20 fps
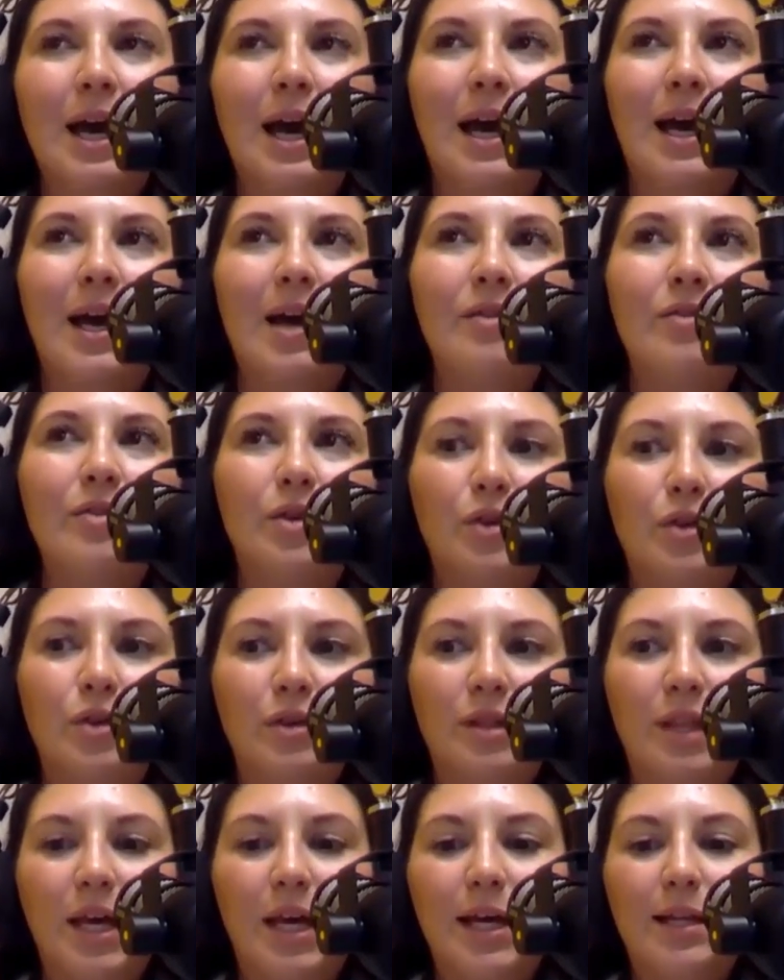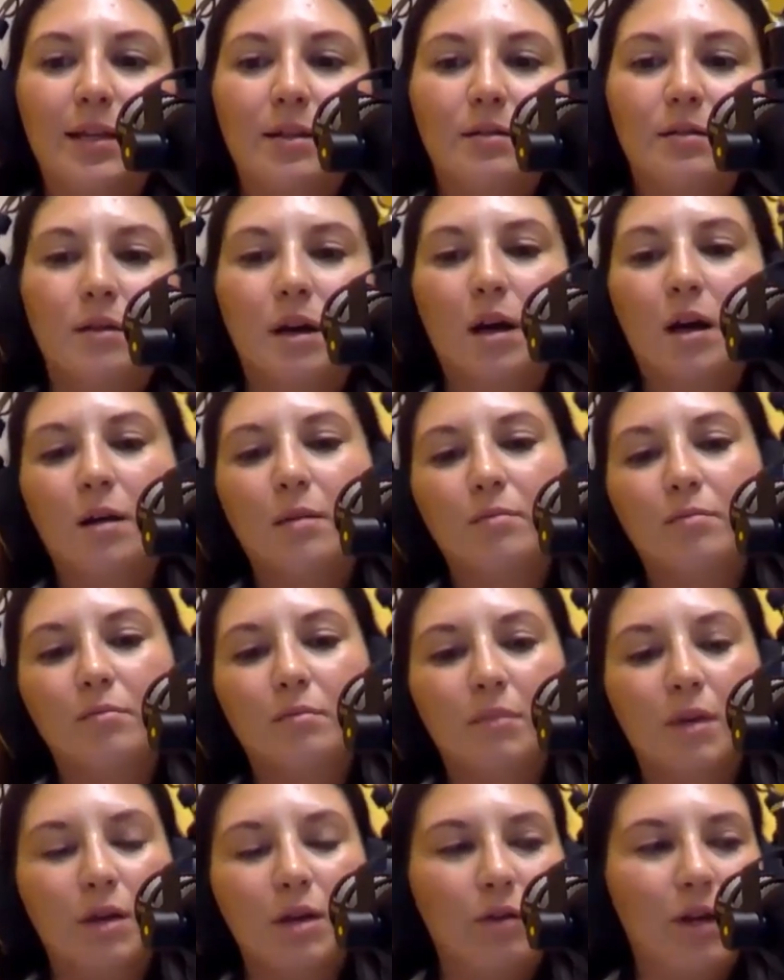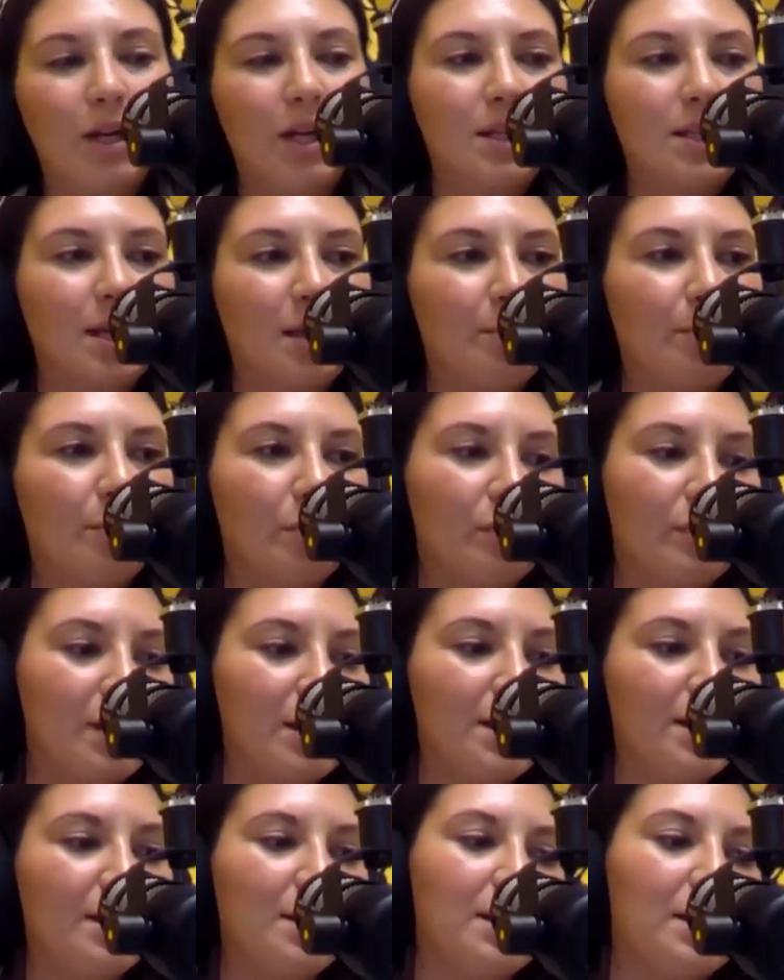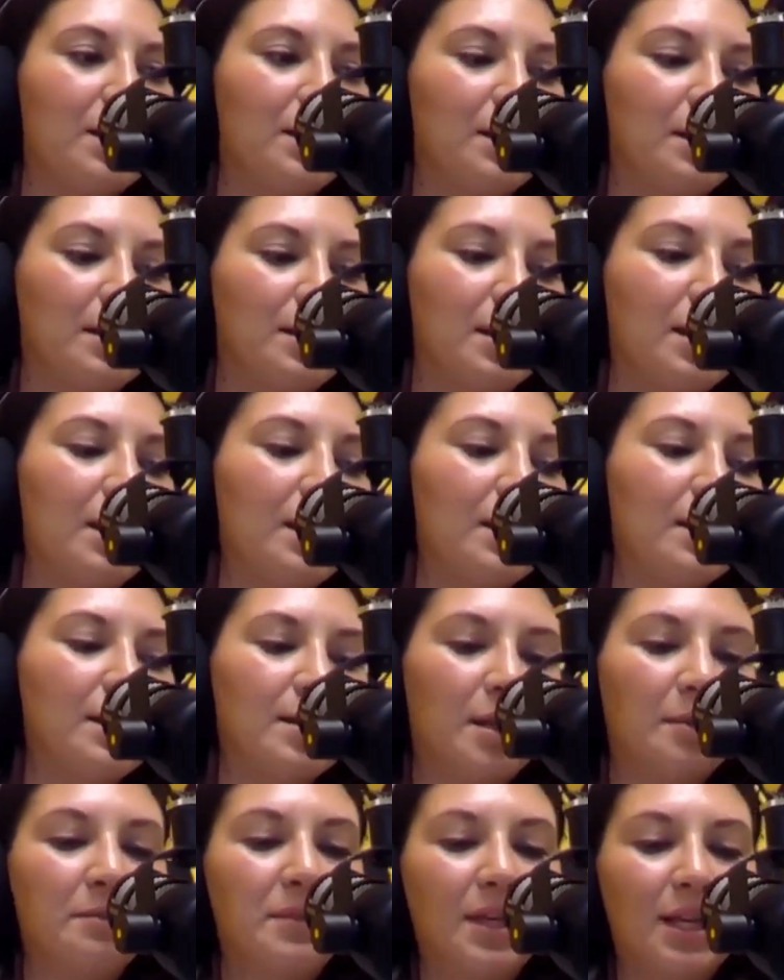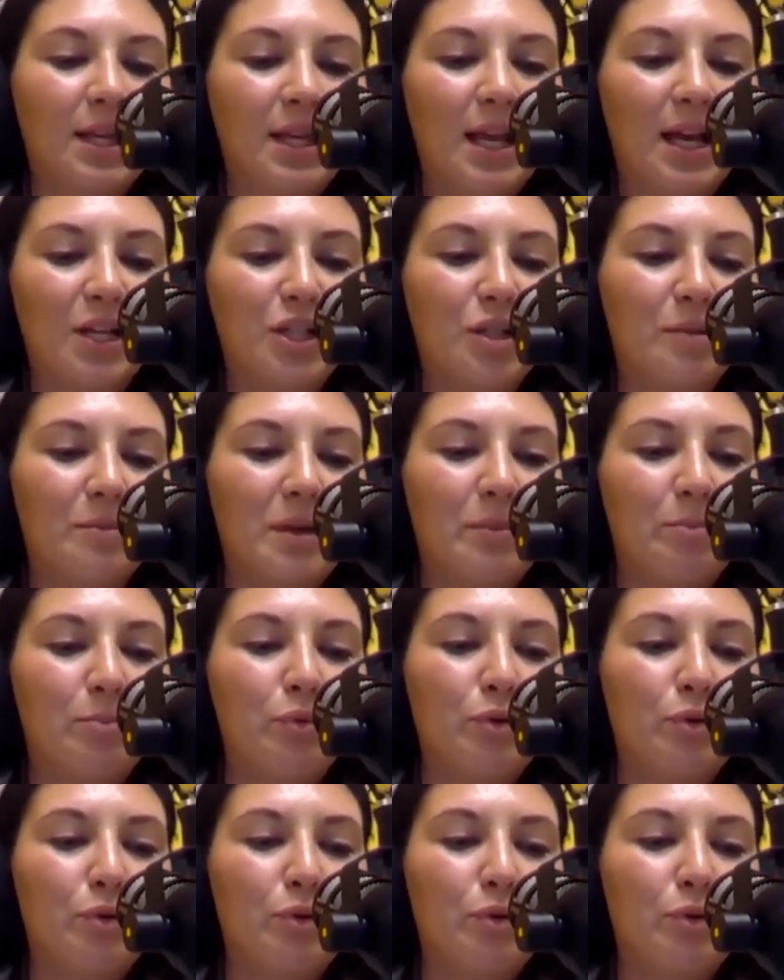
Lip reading: I have heard that a great example of this is something can actually be